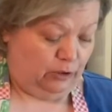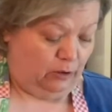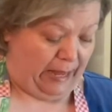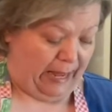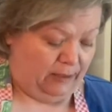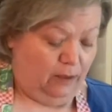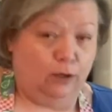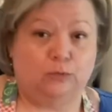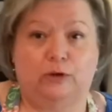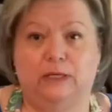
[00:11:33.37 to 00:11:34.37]
that
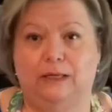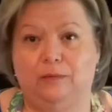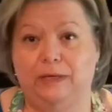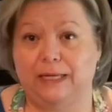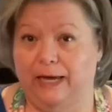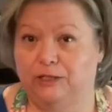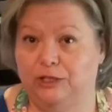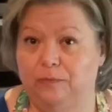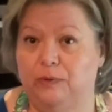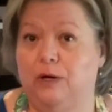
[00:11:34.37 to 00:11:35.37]
with a little bit of
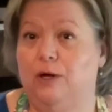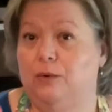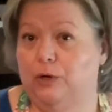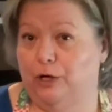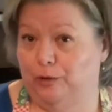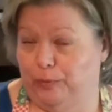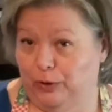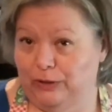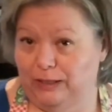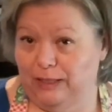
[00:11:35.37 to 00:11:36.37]
ketchup. We're going to
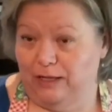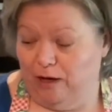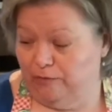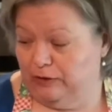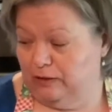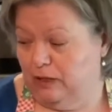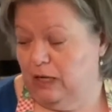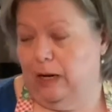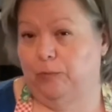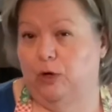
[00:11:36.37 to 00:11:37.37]
put it in the oven.
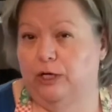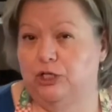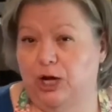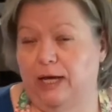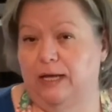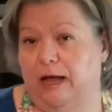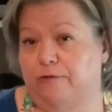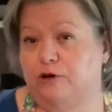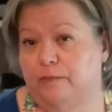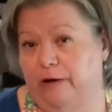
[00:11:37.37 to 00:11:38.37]
I'm going to check it
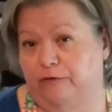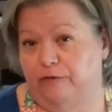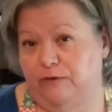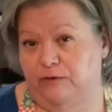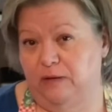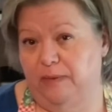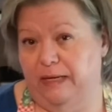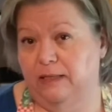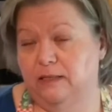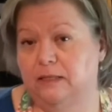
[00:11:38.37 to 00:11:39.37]
after about 50
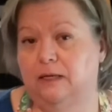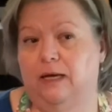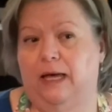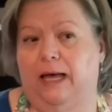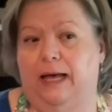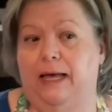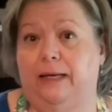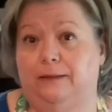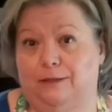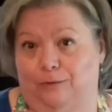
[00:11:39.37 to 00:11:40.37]
minutes.
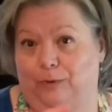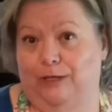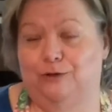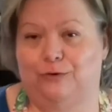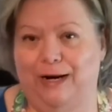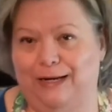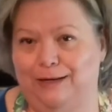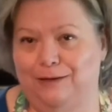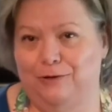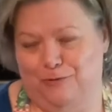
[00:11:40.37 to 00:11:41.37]
And when it's
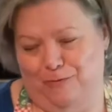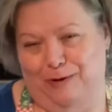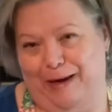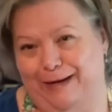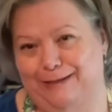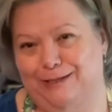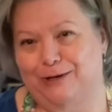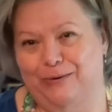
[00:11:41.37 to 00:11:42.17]
ready, we'll be back to show